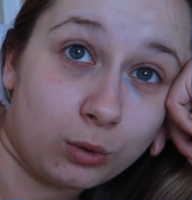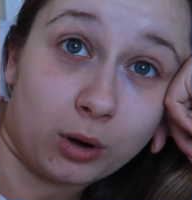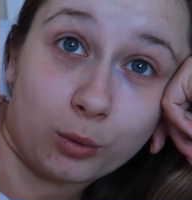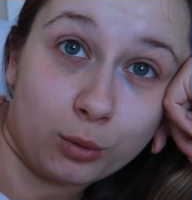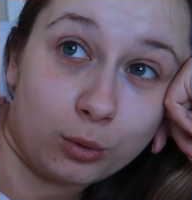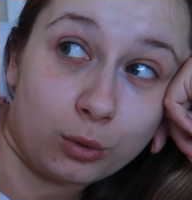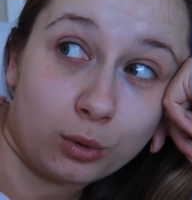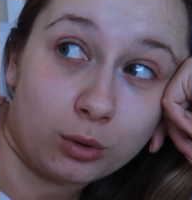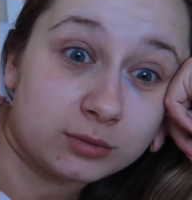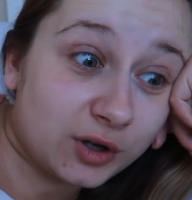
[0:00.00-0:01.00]

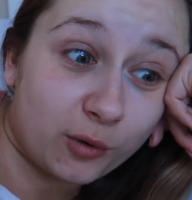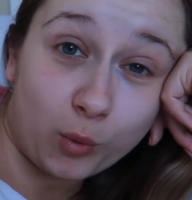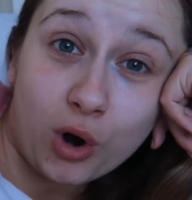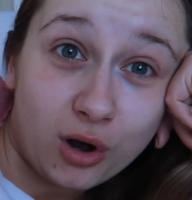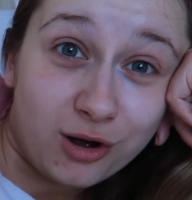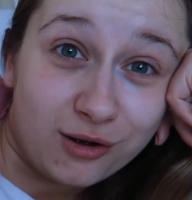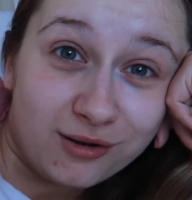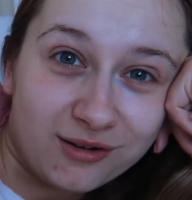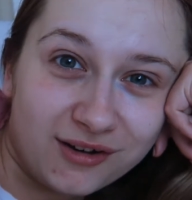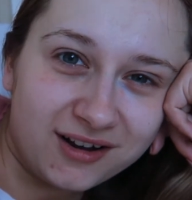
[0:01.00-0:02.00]
I'm sorry, what?
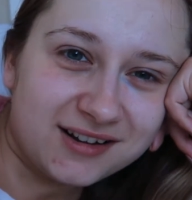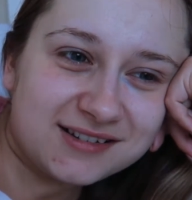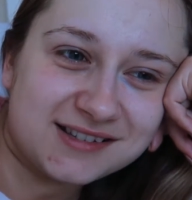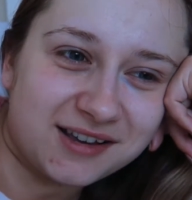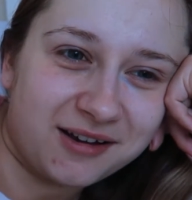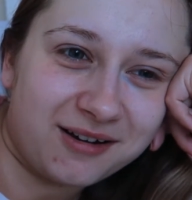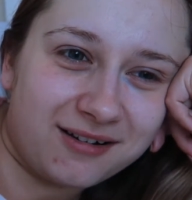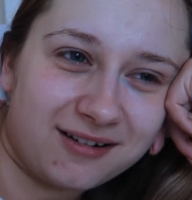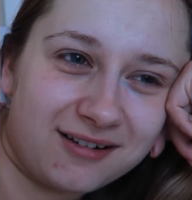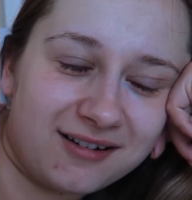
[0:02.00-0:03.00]

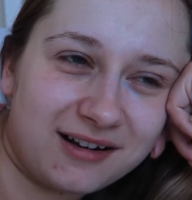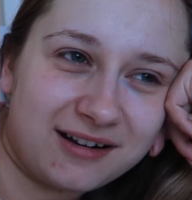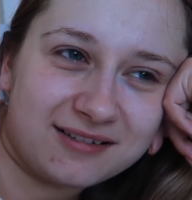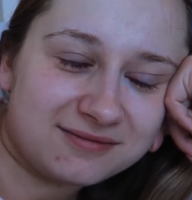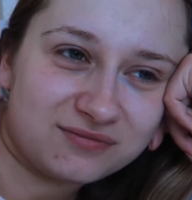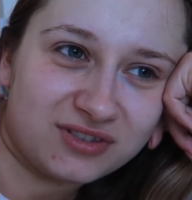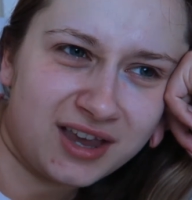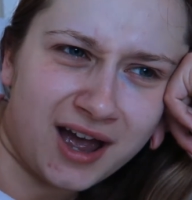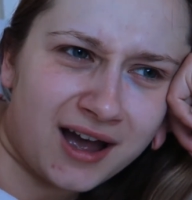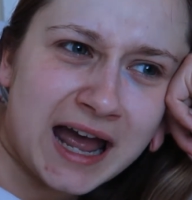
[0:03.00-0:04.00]
So
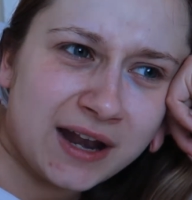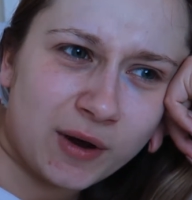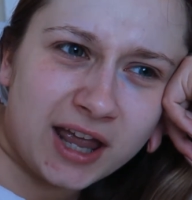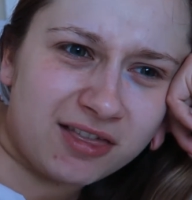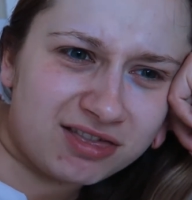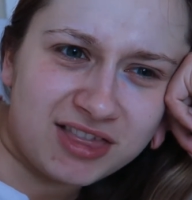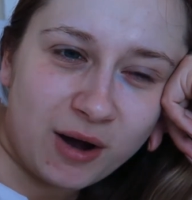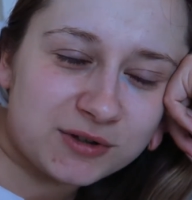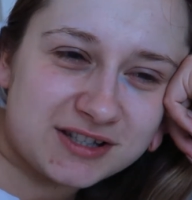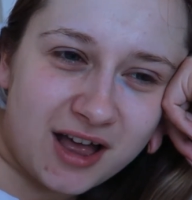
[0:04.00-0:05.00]
yeah, anyway,
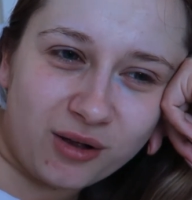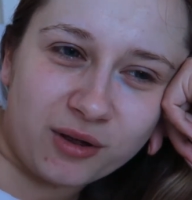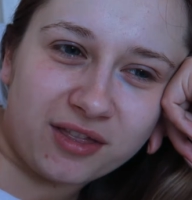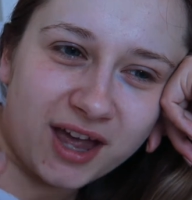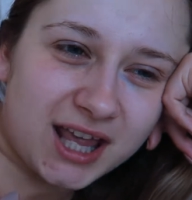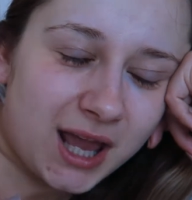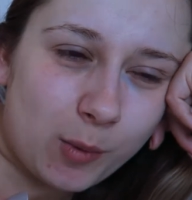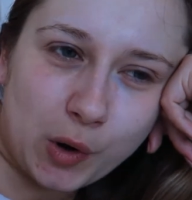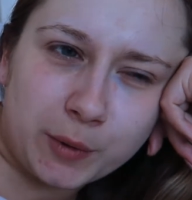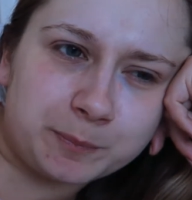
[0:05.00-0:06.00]
that was dealt with. I
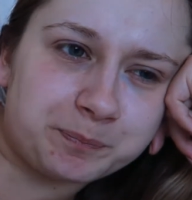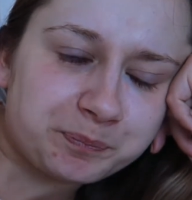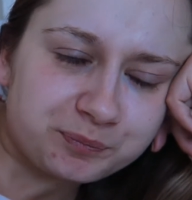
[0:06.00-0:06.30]
came home,